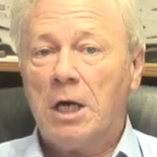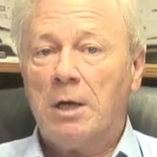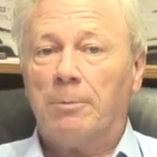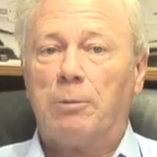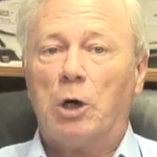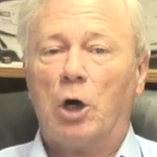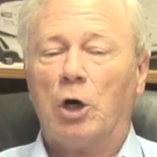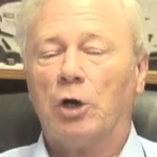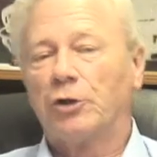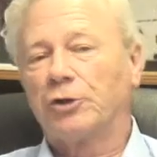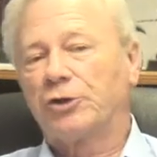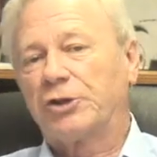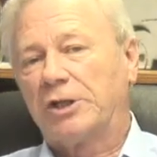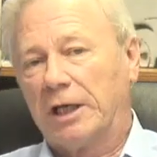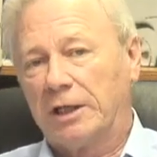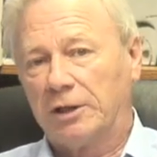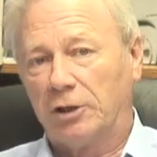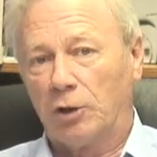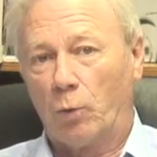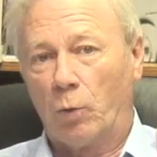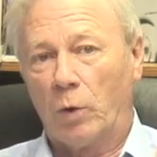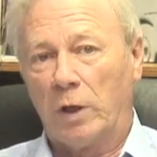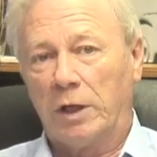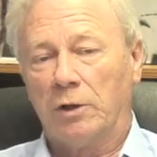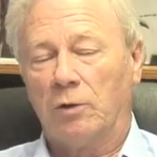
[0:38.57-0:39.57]
Paul said
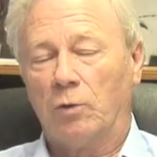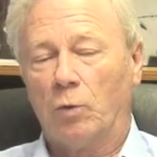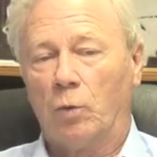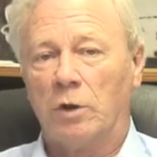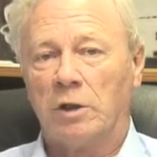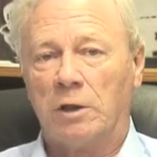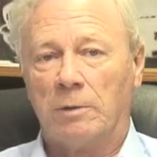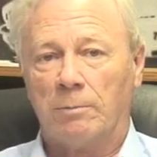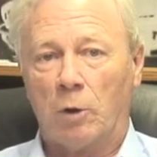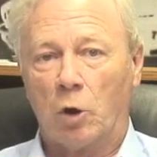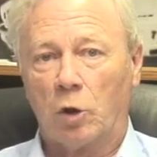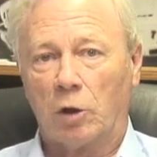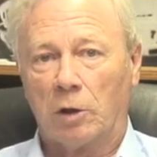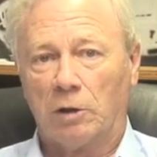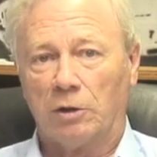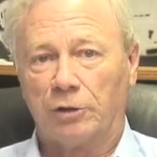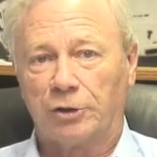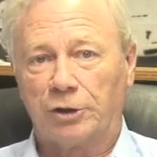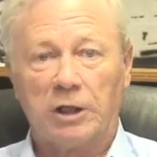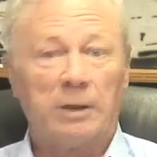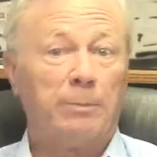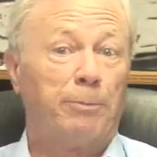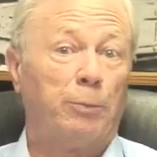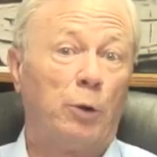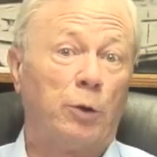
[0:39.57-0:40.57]
that when, when the mortal
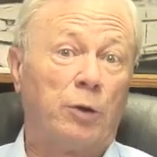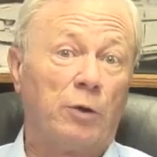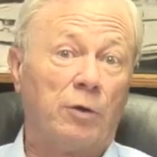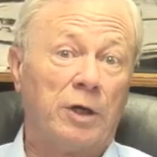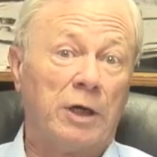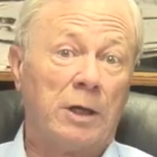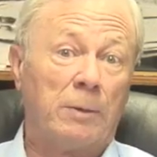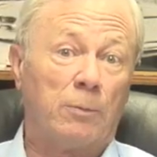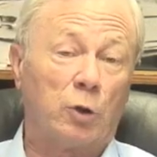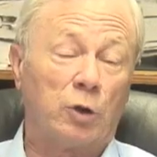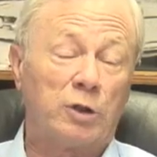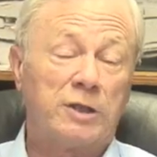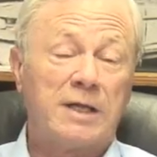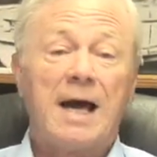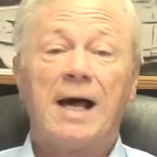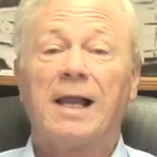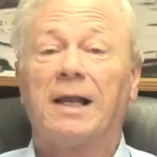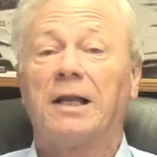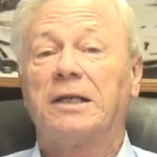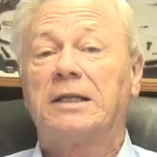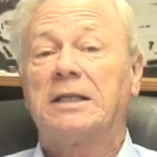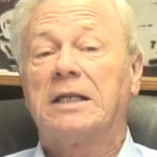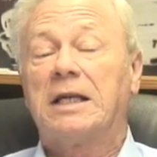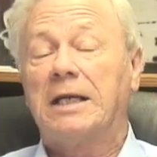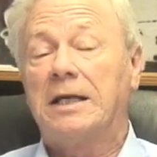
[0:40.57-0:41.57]
shall put on
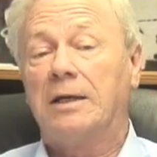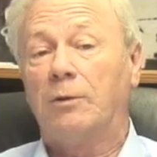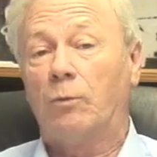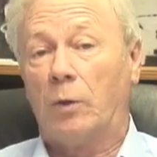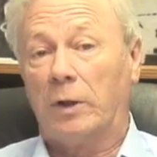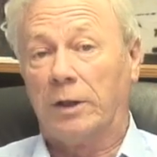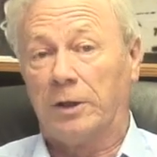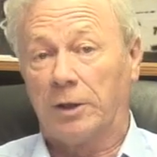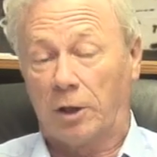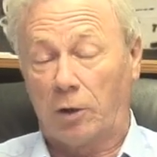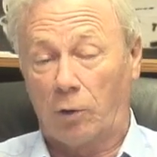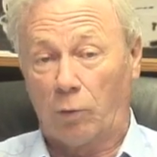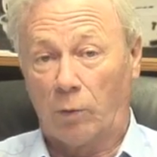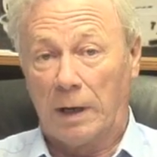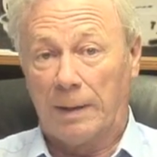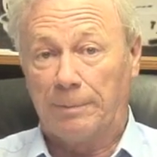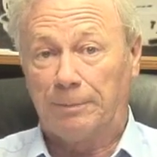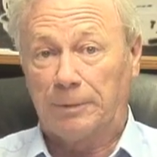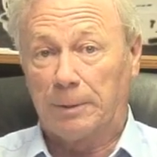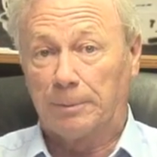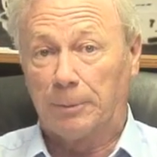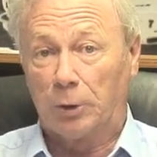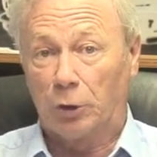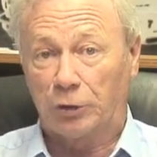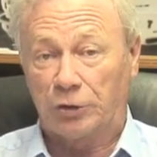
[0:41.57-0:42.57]
immortality, when the
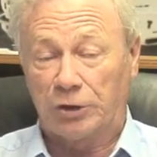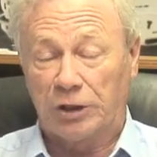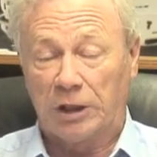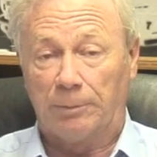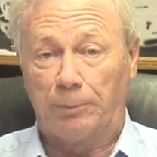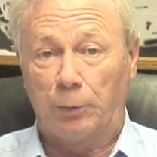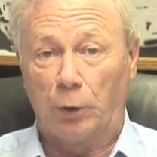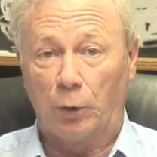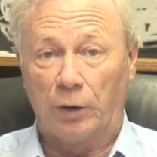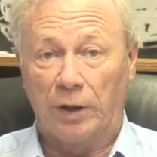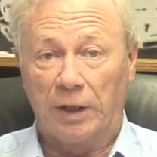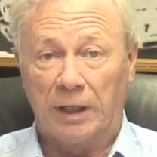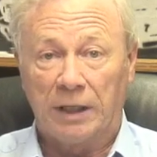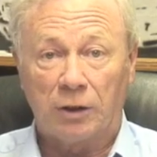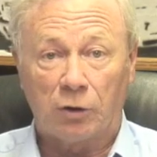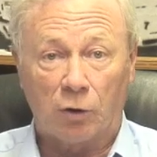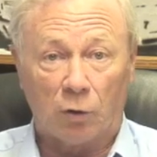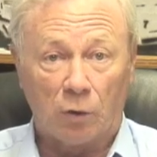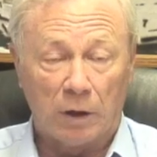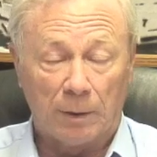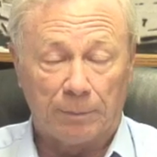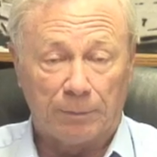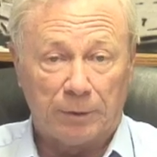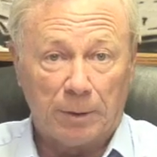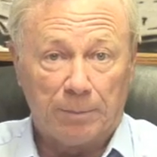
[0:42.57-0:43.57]
corruptible shall put on
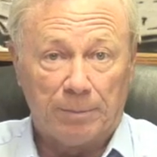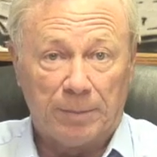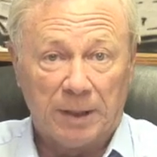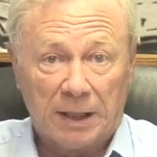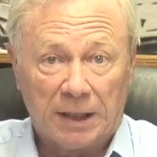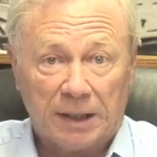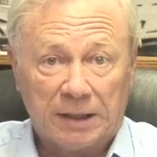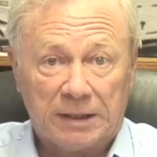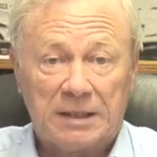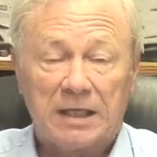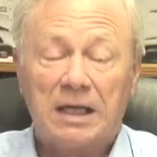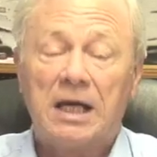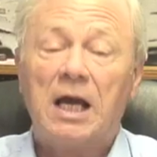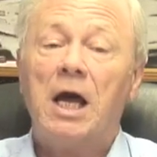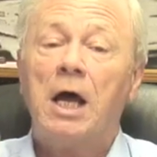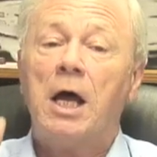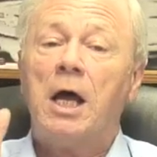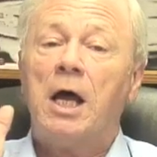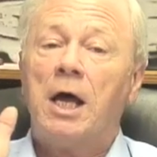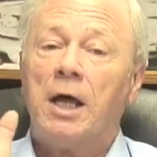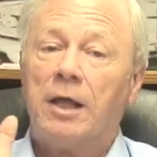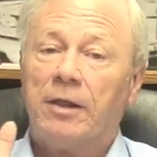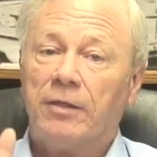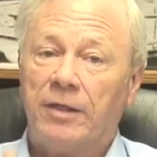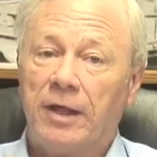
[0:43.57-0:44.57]
incorruptibility,
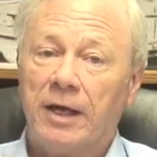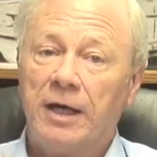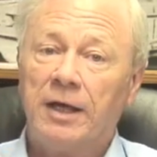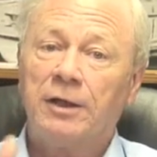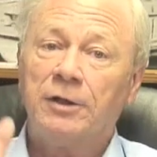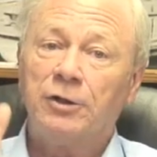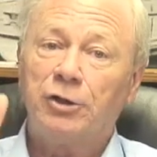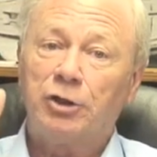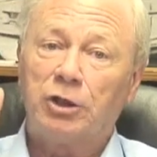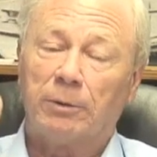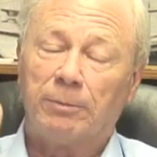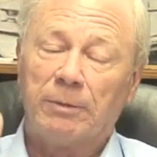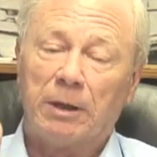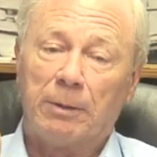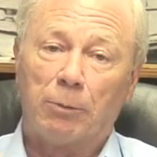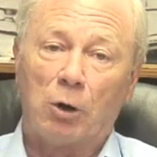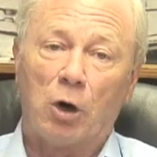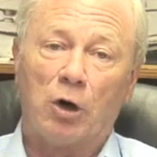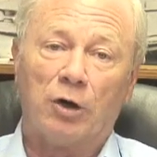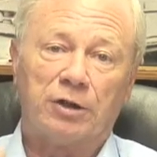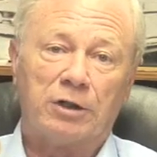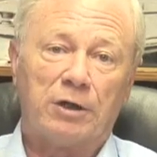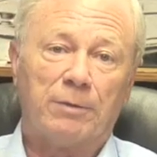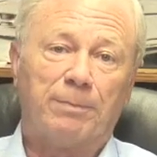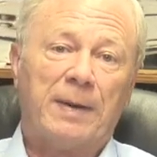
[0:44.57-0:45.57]
then shall be
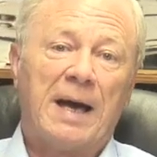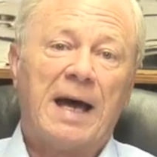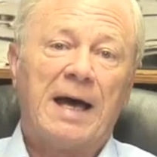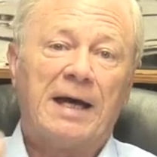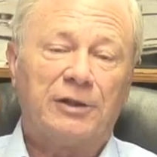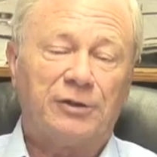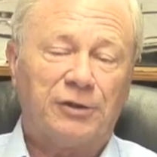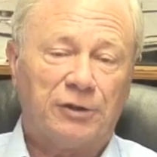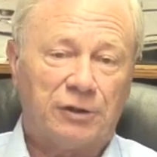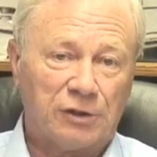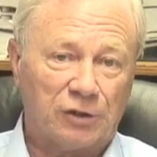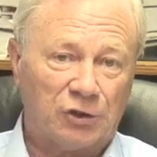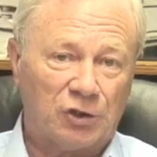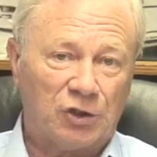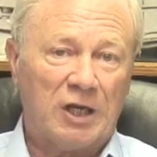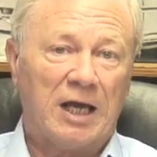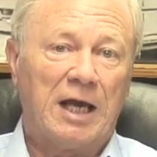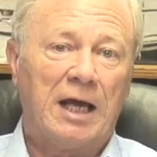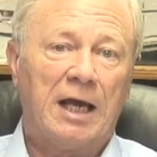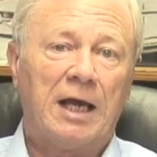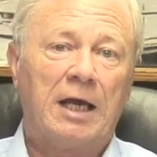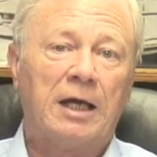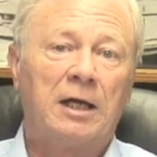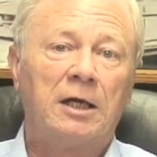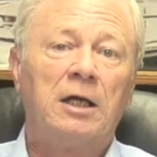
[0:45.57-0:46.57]
brought to pass the
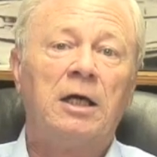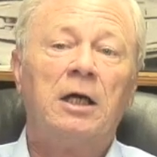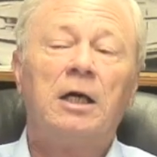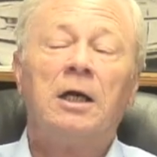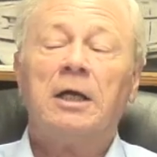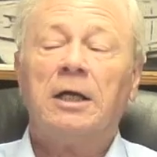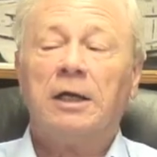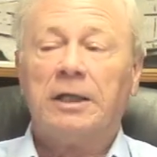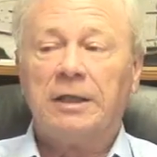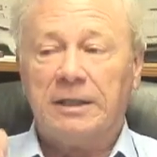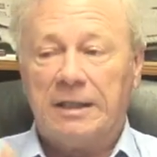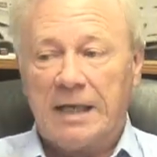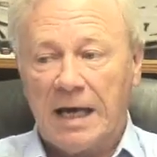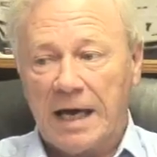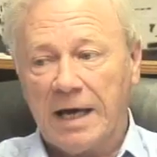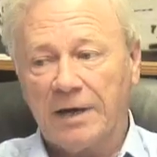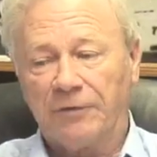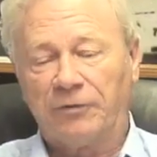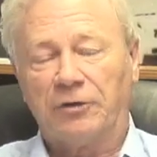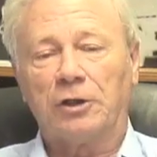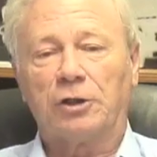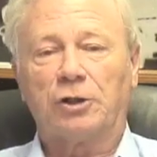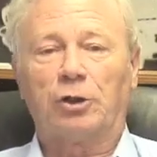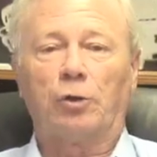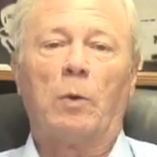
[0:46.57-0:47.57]
saying,
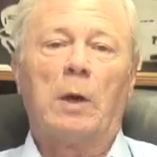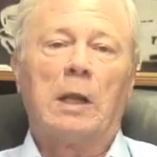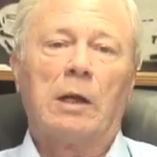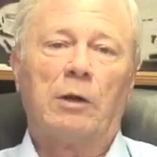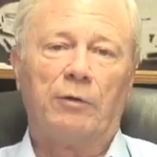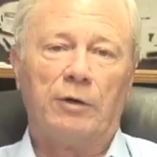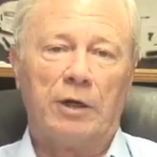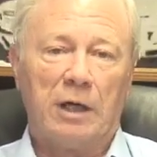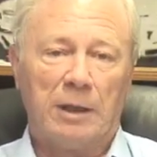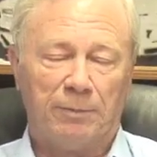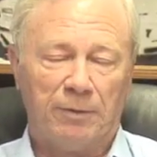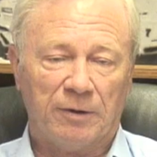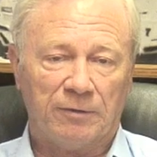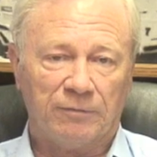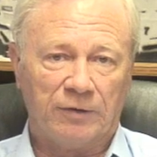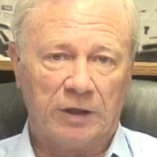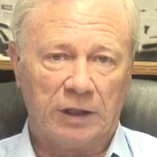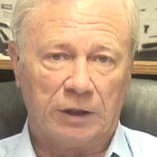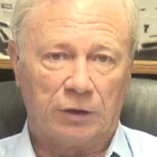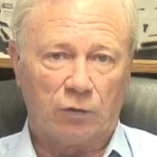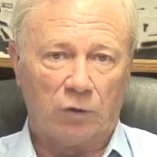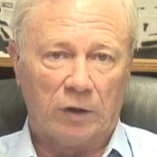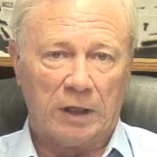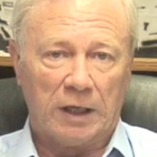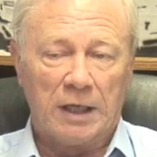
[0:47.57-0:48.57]
Death is swallowed up in
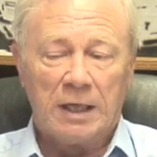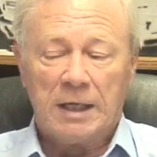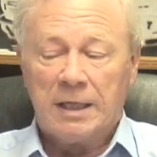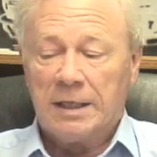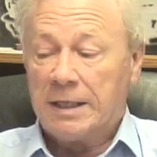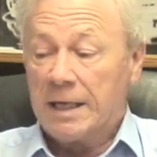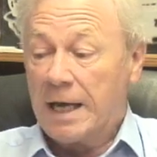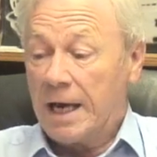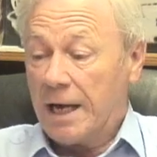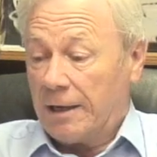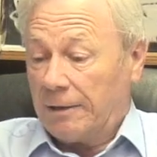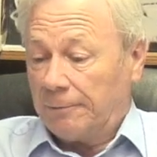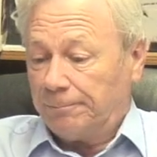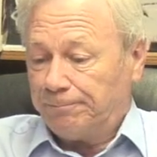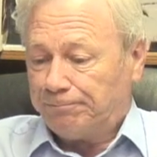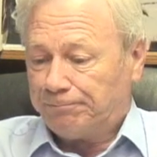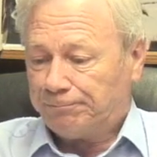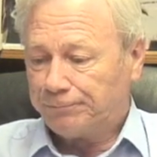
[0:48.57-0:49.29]
victory. Now,